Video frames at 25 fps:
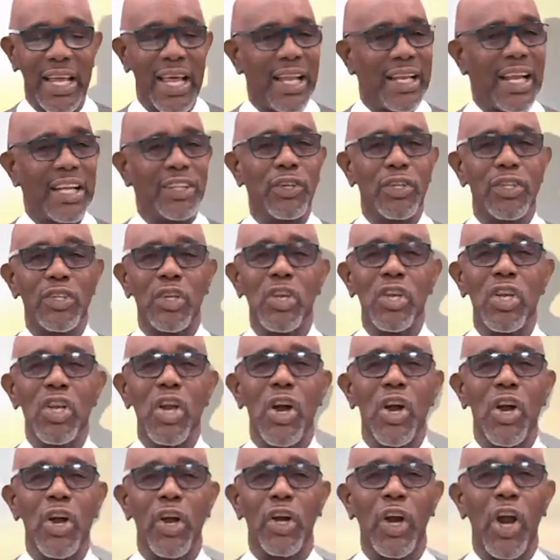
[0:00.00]
Let us
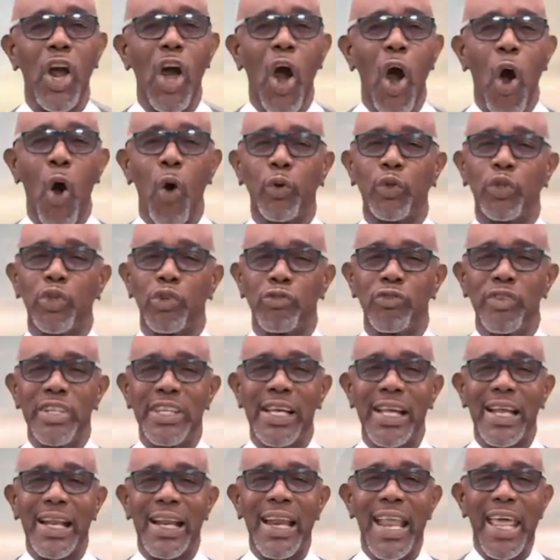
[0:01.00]
learn how to
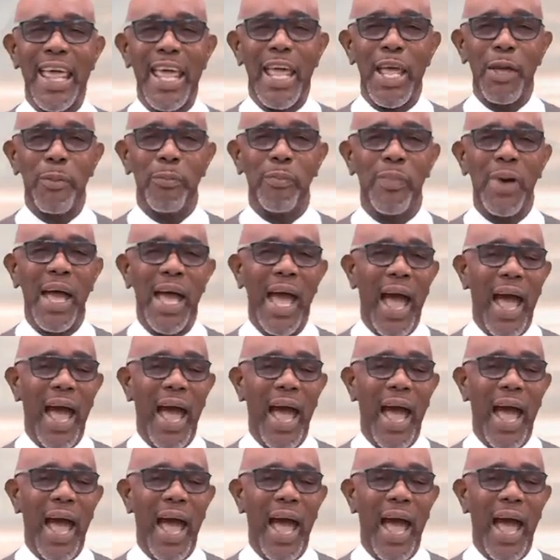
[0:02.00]
reclaim